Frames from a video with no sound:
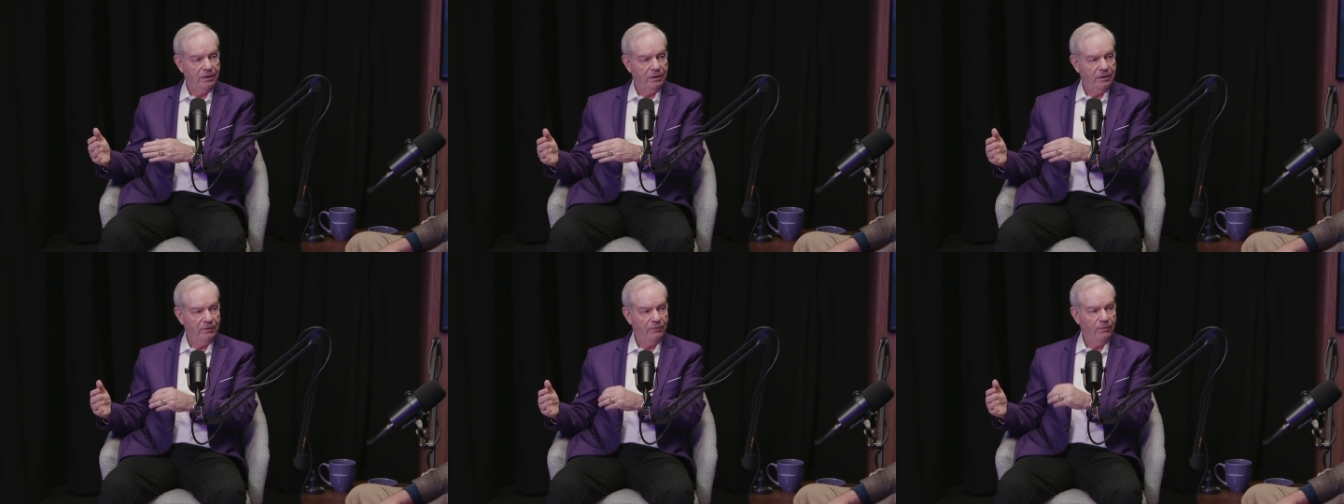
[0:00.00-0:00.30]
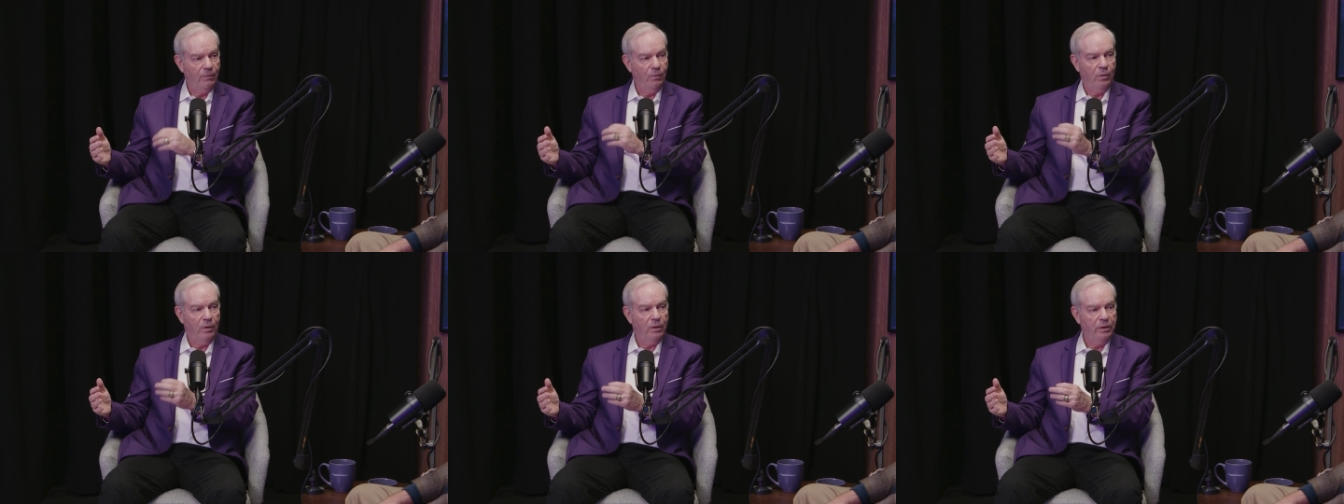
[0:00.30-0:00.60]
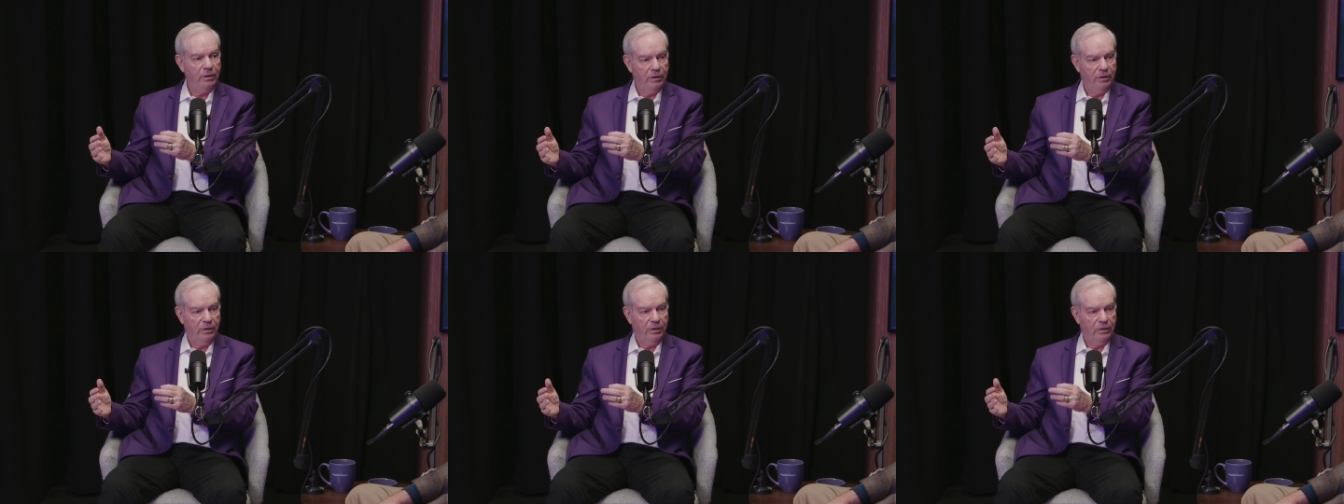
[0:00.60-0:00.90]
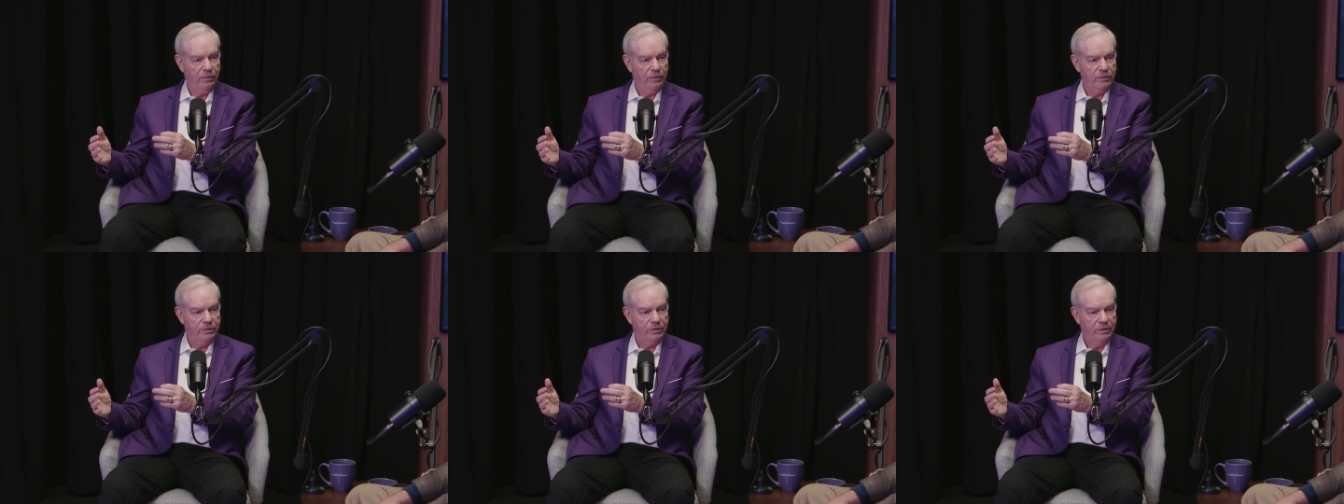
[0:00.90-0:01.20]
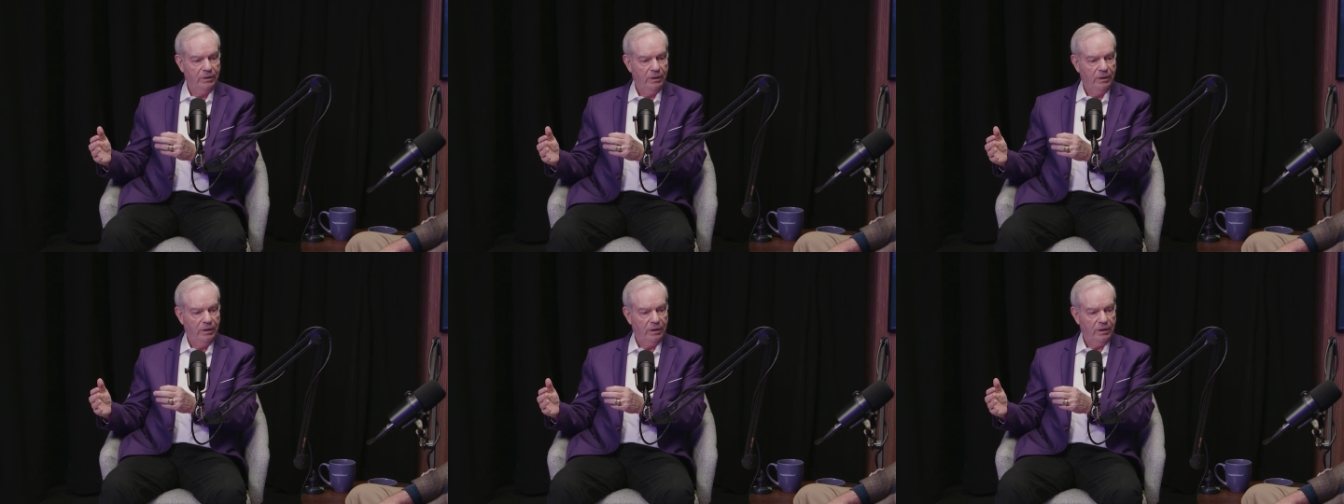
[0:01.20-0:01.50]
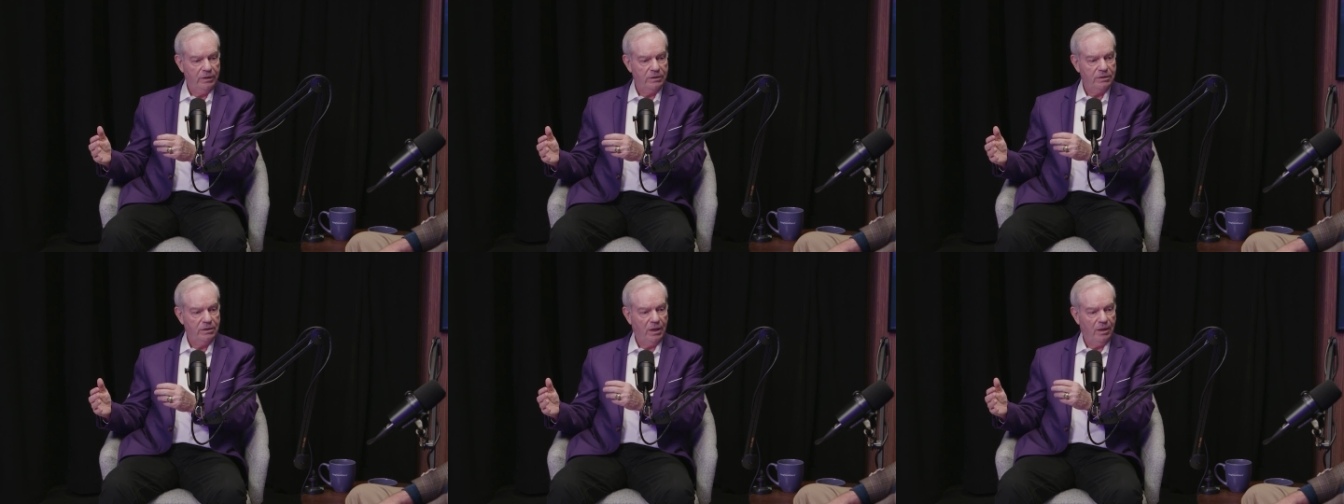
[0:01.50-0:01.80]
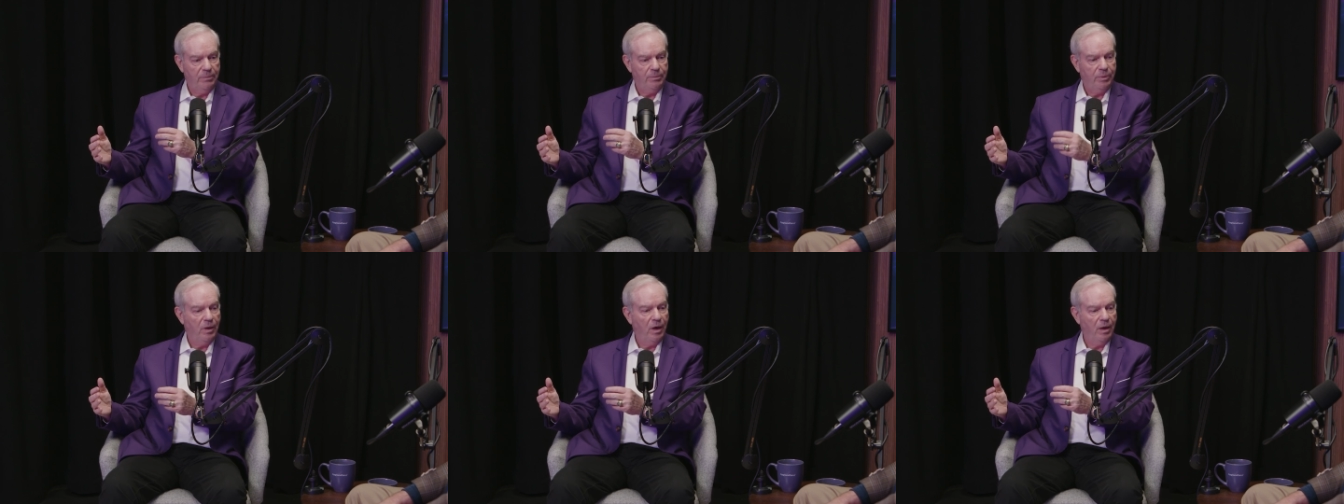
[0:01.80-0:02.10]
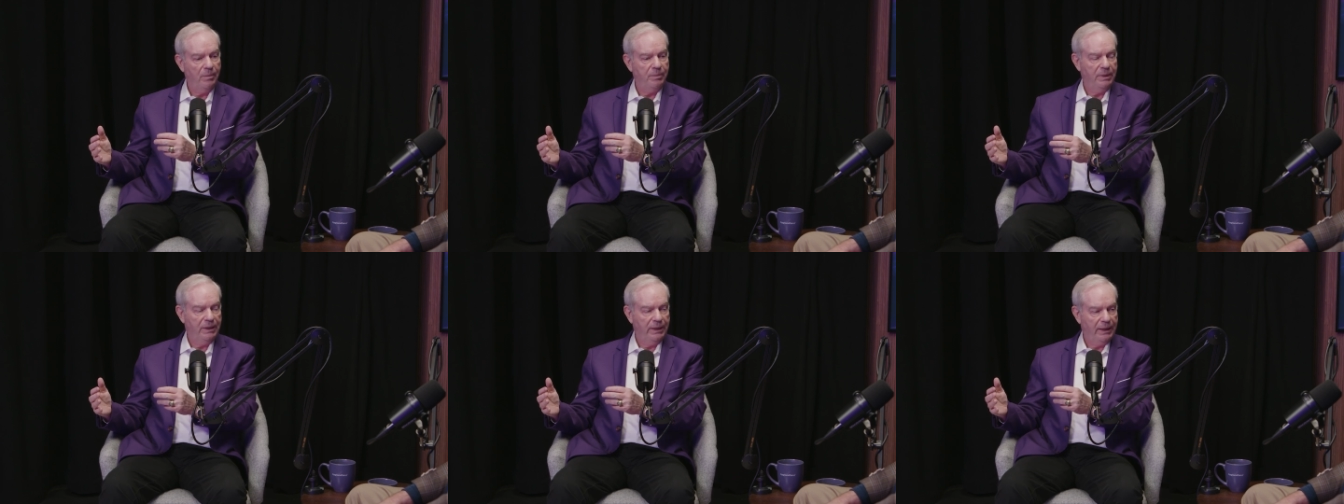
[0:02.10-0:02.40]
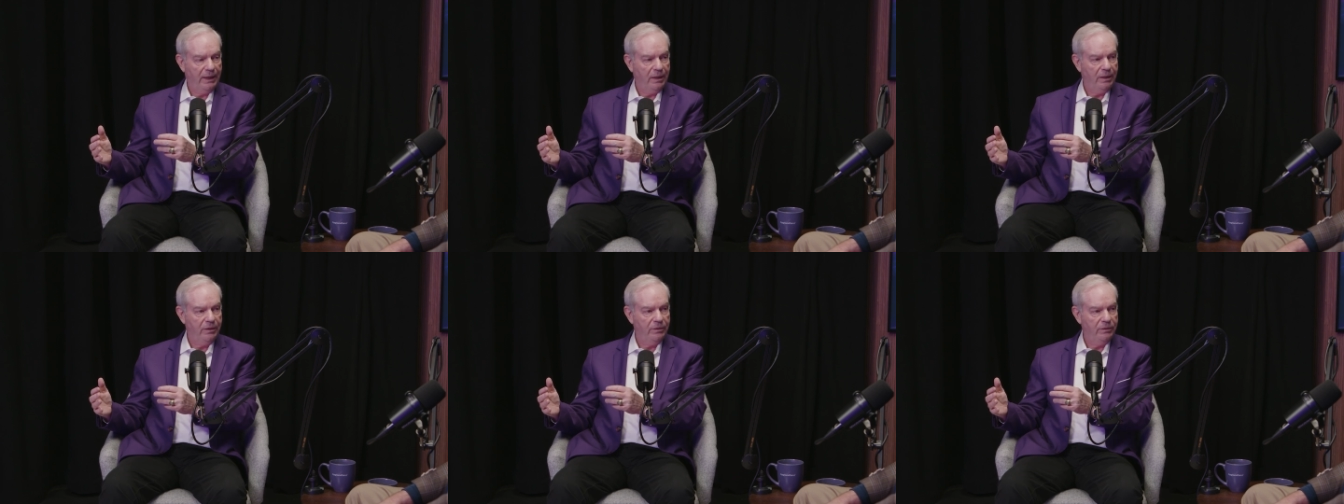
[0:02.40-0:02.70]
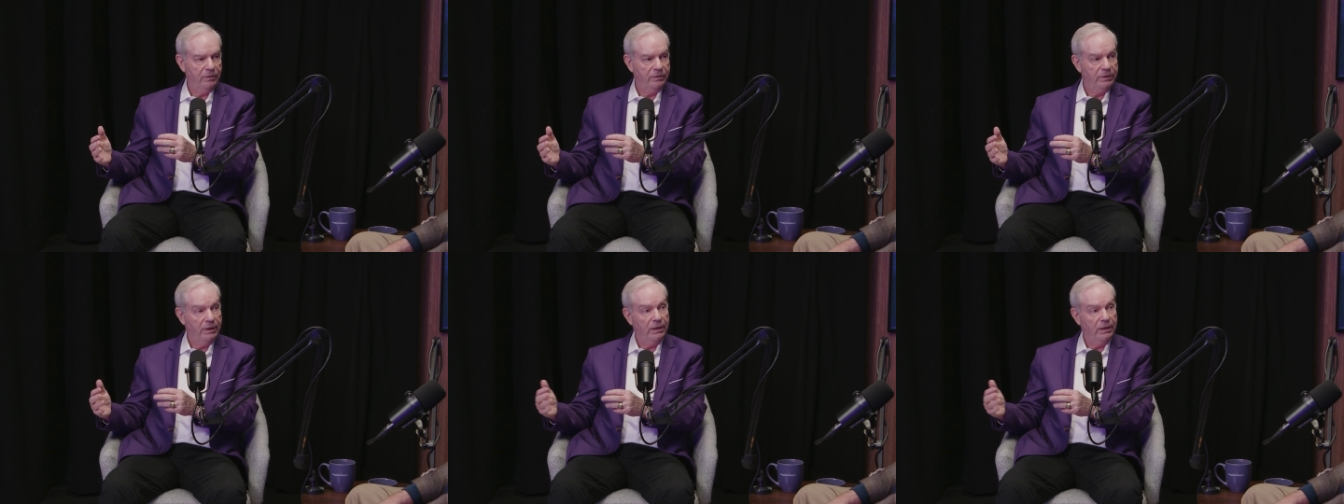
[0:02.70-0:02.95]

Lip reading: And if one of those is not properly handled,